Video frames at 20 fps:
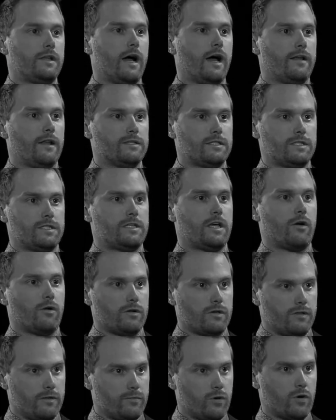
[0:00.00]
necessarily the
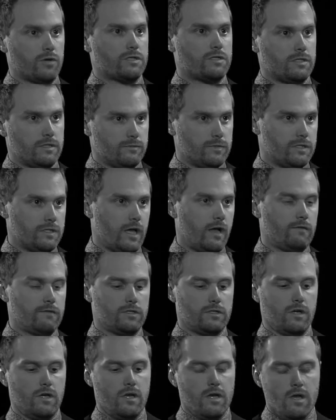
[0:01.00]
person themselves.
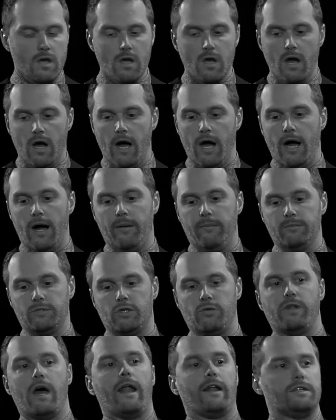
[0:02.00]
So not
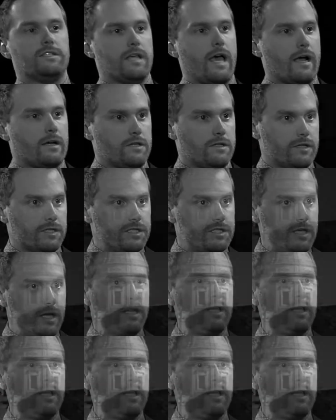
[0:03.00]
exactly the city,